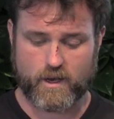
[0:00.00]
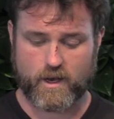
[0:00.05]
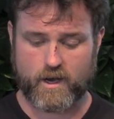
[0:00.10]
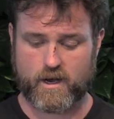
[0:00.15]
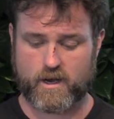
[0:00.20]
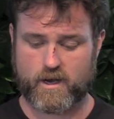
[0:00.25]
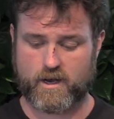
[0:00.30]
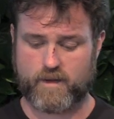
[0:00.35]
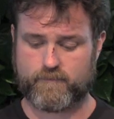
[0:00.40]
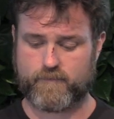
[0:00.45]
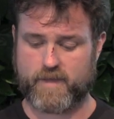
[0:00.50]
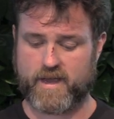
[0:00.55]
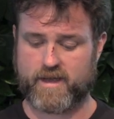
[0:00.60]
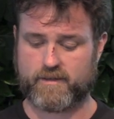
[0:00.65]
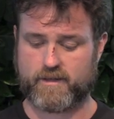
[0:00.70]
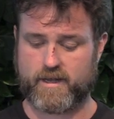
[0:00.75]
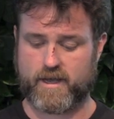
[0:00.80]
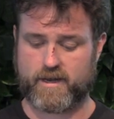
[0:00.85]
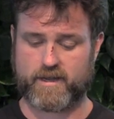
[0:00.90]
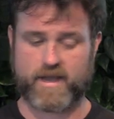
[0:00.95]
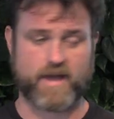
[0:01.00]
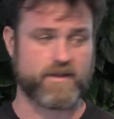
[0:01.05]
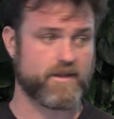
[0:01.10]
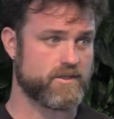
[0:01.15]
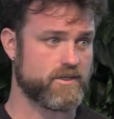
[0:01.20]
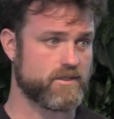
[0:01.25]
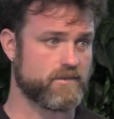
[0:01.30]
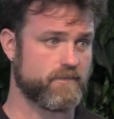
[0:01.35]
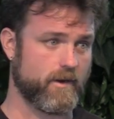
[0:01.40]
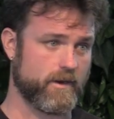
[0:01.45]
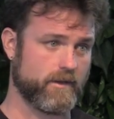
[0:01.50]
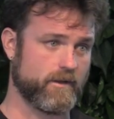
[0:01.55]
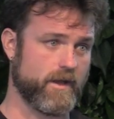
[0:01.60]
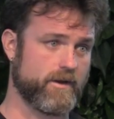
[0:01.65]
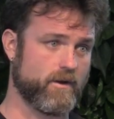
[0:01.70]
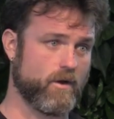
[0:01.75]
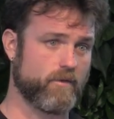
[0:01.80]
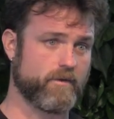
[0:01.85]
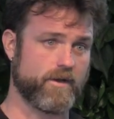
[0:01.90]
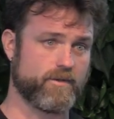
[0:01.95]
And again, this is very
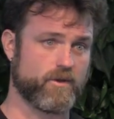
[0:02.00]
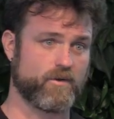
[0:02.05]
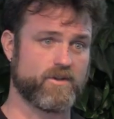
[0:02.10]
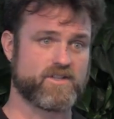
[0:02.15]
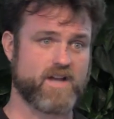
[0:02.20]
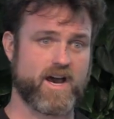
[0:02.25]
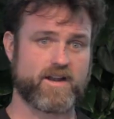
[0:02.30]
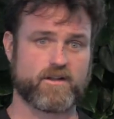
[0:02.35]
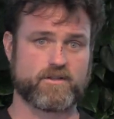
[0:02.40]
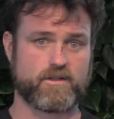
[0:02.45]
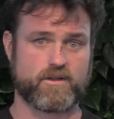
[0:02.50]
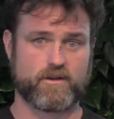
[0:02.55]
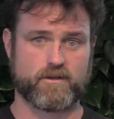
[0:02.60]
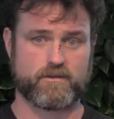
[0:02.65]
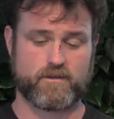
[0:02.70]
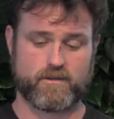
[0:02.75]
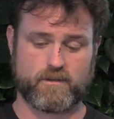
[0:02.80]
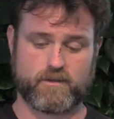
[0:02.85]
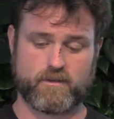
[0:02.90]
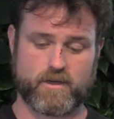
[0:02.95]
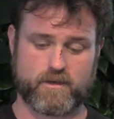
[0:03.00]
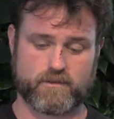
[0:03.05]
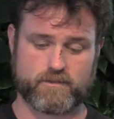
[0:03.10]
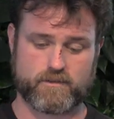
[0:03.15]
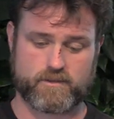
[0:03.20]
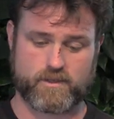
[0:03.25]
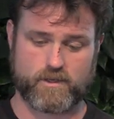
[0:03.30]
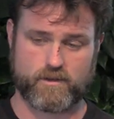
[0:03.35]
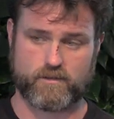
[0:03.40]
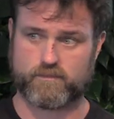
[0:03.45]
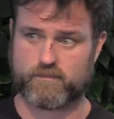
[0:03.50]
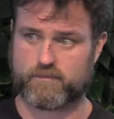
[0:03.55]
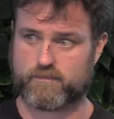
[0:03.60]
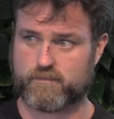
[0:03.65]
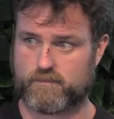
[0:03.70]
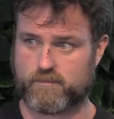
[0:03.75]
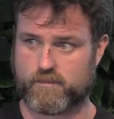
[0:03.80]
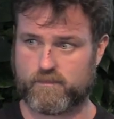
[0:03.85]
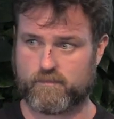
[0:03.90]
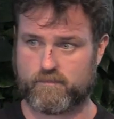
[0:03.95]
light overhead. There is not so
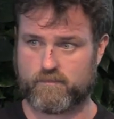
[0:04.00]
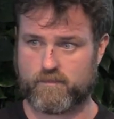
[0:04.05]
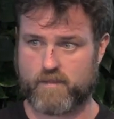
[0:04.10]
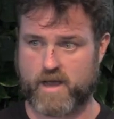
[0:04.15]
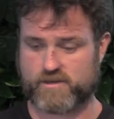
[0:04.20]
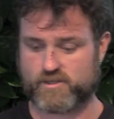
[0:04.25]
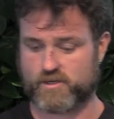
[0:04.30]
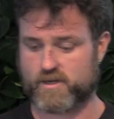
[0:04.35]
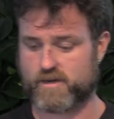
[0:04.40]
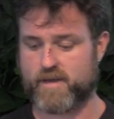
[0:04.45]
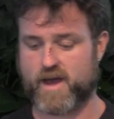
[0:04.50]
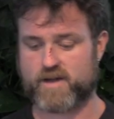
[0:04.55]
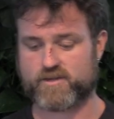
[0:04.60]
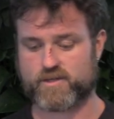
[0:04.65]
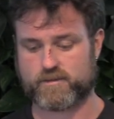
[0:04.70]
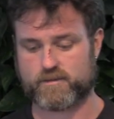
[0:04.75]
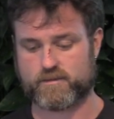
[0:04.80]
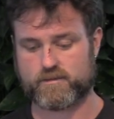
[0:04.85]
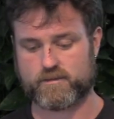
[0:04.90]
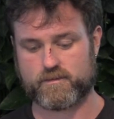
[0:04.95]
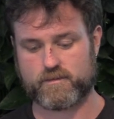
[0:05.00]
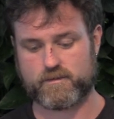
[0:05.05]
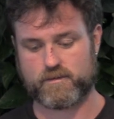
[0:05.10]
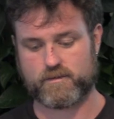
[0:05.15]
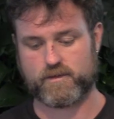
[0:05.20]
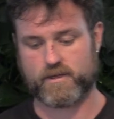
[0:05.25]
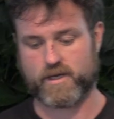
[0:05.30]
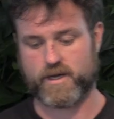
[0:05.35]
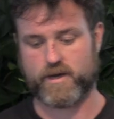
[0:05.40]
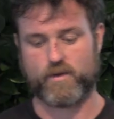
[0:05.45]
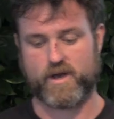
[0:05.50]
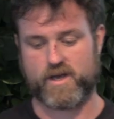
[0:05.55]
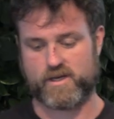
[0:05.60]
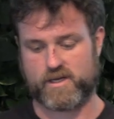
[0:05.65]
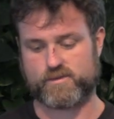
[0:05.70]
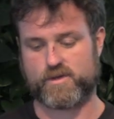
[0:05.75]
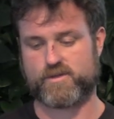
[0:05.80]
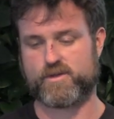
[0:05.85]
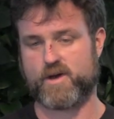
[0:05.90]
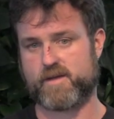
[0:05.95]
as you can imagine,
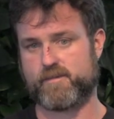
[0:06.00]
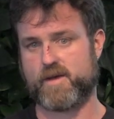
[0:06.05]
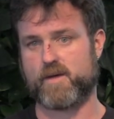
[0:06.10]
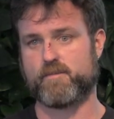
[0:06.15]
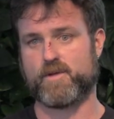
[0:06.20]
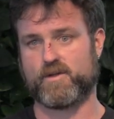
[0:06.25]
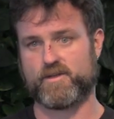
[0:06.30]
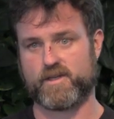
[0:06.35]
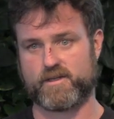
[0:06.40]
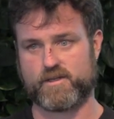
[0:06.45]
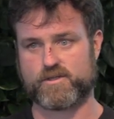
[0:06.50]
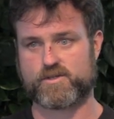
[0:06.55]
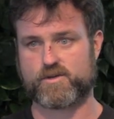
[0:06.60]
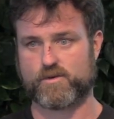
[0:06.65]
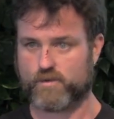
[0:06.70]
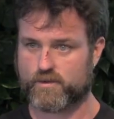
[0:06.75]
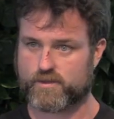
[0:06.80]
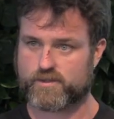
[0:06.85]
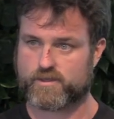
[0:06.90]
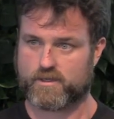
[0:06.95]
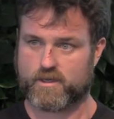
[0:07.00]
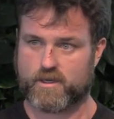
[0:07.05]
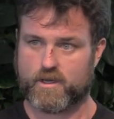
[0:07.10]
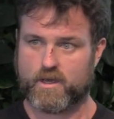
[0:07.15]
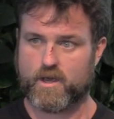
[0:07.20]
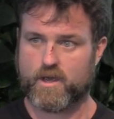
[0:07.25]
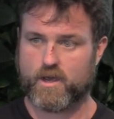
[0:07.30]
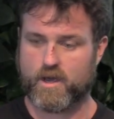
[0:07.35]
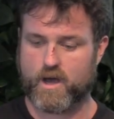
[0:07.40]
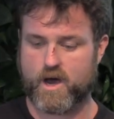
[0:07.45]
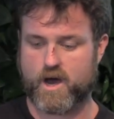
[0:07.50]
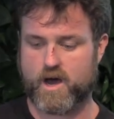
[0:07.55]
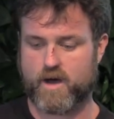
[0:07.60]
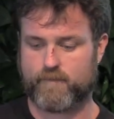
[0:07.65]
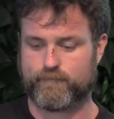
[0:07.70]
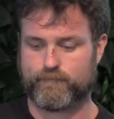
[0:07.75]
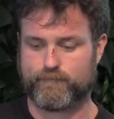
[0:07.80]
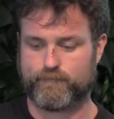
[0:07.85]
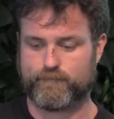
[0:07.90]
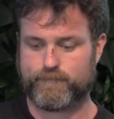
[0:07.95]
as we thought about building these tools,
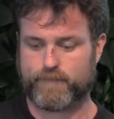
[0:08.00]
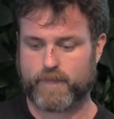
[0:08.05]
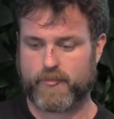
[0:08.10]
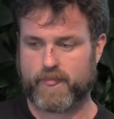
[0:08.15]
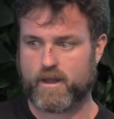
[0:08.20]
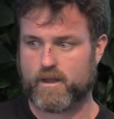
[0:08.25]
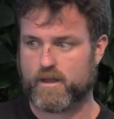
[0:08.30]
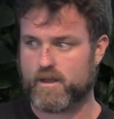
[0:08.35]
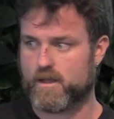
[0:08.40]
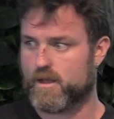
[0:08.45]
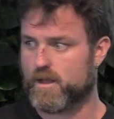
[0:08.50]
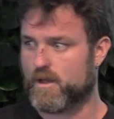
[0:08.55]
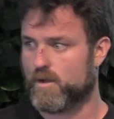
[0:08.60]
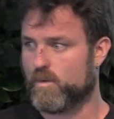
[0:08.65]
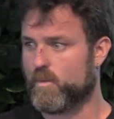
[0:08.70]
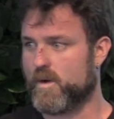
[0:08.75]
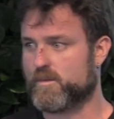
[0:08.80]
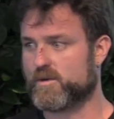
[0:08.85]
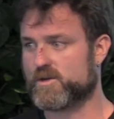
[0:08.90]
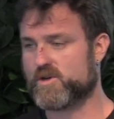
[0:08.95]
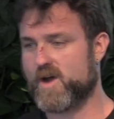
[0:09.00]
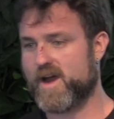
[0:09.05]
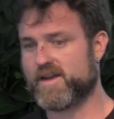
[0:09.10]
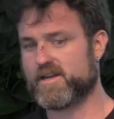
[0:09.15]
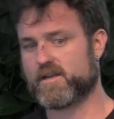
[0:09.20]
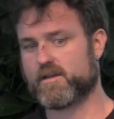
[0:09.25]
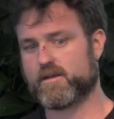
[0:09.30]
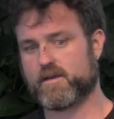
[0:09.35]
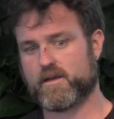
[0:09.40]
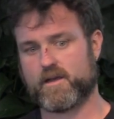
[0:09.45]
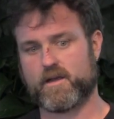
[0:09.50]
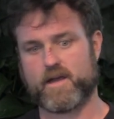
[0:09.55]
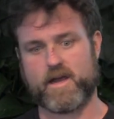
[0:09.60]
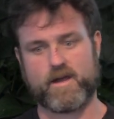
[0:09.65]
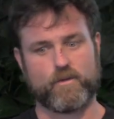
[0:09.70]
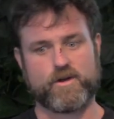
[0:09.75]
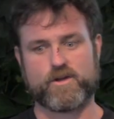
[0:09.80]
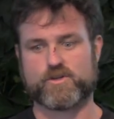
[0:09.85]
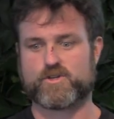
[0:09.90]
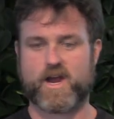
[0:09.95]
when you're trying
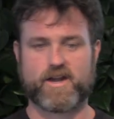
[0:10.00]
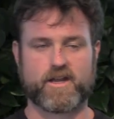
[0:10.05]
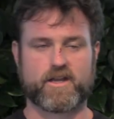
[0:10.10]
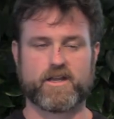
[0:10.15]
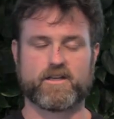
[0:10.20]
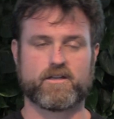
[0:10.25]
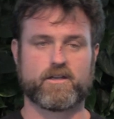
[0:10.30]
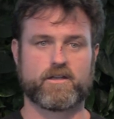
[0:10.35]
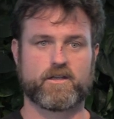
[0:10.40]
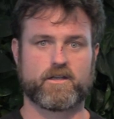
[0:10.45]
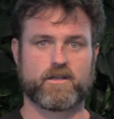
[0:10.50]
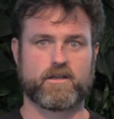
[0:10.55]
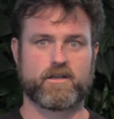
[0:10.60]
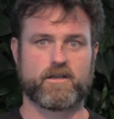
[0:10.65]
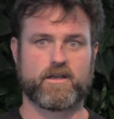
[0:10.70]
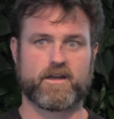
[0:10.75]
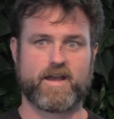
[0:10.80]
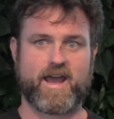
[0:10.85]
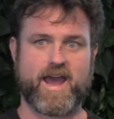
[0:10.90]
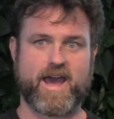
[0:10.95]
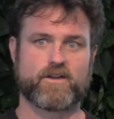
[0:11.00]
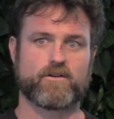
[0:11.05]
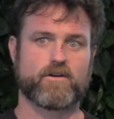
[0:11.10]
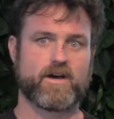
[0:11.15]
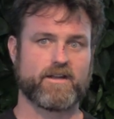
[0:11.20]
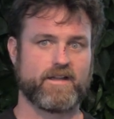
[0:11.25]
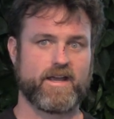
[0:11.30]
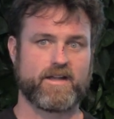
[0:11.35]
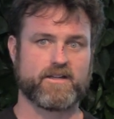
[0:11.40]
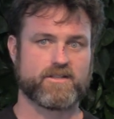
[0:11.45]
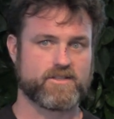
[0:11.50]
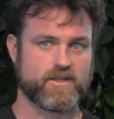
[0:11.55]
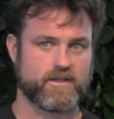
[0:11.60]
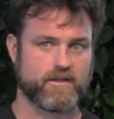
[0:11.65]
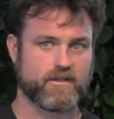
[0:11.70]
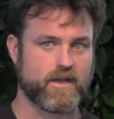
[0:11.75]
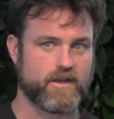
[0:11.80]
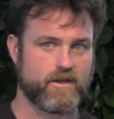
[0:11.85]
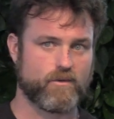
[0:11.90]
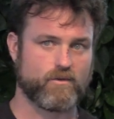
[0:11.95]
to get a handle on
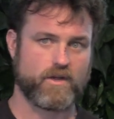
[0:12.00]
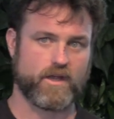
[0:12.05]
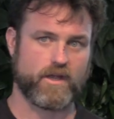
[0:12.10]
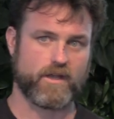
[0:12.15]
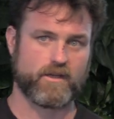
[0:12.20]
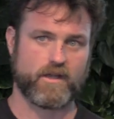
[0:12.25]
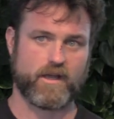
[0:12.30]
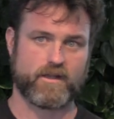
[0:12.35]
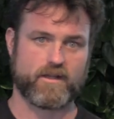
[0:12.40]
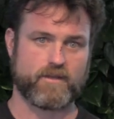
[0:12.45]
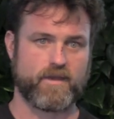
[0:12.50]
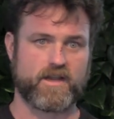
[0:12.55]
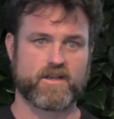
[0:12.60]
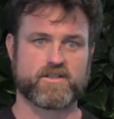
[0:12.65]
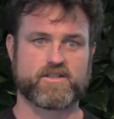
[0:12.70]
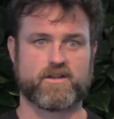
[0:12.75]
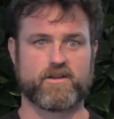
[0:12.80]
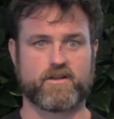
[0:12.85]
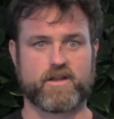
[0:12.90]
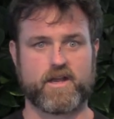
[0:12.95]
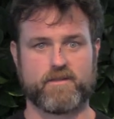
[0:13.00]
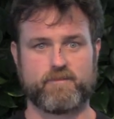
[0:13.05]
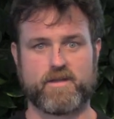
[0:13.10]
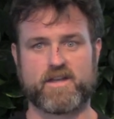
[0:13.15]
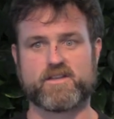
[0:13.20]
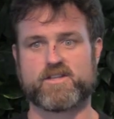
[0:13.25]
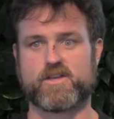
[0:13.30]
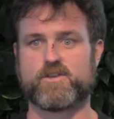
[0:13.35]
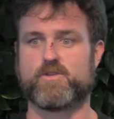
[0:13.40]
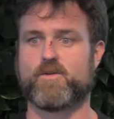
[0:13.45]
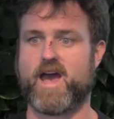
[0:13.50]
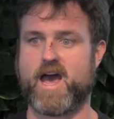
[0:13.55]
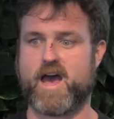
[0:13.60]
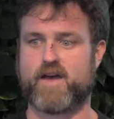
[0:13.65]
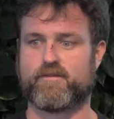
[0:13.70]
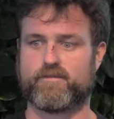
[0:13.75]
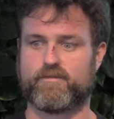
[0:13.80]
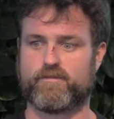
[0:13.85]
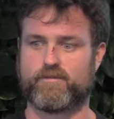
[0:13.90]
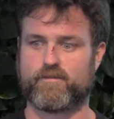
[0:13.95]
latency, and the biggest thing you
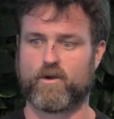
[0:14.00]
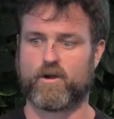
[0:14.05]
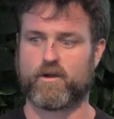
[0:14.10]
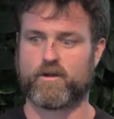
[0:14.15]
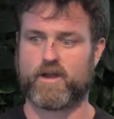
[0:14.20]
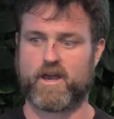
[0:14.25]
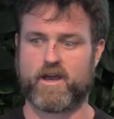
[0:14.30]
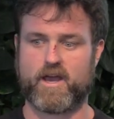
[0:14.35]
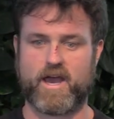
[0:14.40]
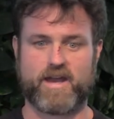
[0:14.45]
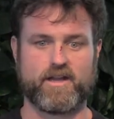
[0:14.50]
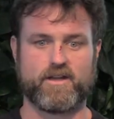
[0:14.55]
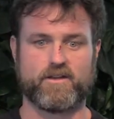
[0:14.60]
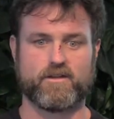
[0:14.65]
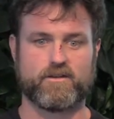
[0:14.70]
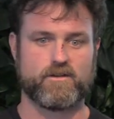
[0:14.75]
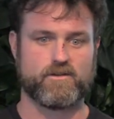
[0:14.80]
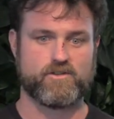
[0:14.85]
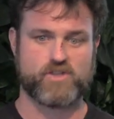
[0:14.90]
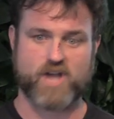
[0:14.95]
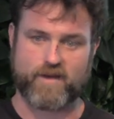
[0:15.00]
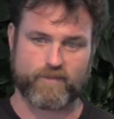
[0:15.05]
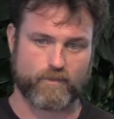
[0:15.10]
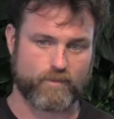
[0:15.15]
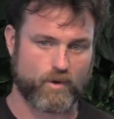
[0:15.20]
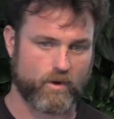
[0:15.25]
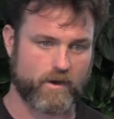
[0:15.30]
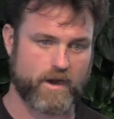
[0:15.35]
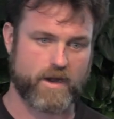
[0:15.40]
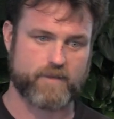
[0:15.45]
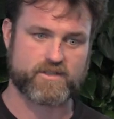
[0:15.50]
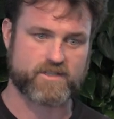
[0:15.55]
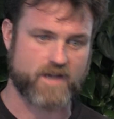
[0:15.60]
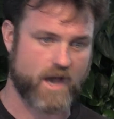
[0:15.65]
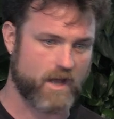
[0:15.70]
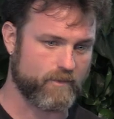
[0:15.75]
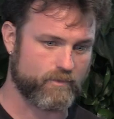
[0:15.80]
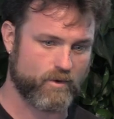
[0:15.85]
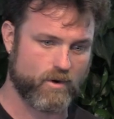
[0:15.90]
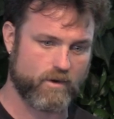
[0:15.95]
have for any Java program,
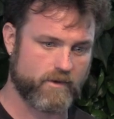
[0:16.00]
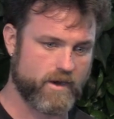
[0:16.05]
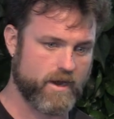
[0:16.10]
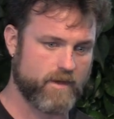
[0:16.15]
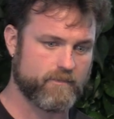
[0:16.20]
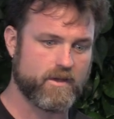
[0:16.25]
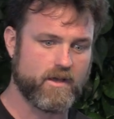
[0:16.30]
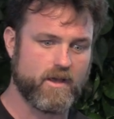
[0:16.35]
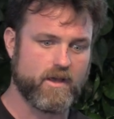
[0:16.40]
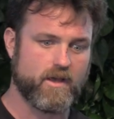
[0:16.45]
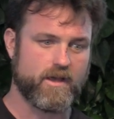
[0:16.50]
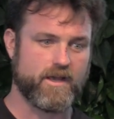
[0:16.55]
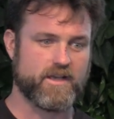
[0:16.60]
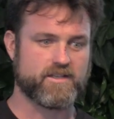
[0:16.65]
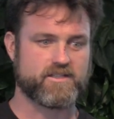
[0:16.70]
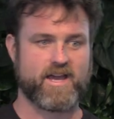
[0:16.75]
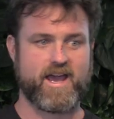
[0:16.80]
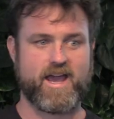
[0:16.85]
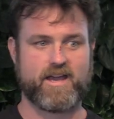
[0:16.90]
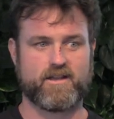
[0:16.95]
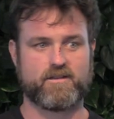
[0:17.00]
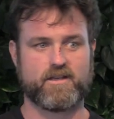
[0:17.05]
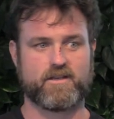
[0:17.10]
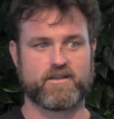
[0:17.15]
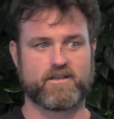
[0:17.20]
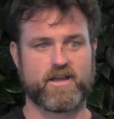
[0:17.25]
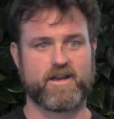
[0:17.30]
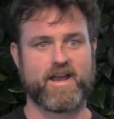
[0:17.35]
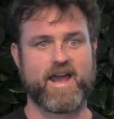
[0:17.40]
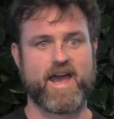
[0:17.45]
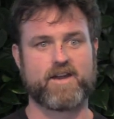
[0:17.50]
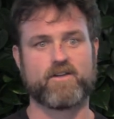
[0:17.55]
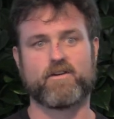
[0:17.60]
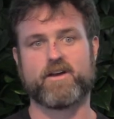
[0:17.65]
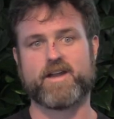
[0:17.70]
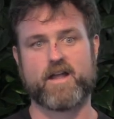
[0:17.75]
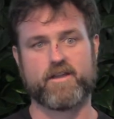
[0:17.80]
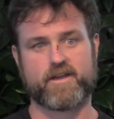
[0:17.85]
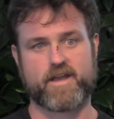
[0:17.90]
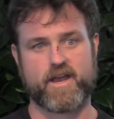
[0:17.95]
Scala program, is to get a handle
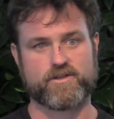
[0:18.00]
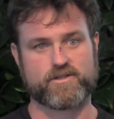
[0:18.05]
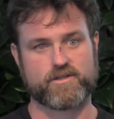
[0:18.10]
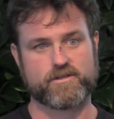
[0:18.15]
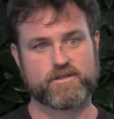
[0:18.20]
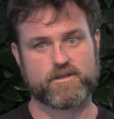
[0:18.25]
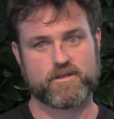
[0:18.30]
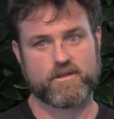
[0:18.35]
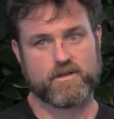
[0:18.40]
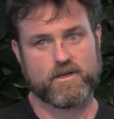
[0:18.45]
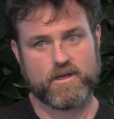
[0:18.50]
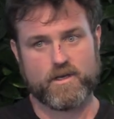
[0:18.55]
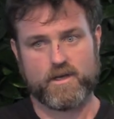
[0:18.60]
on allocations.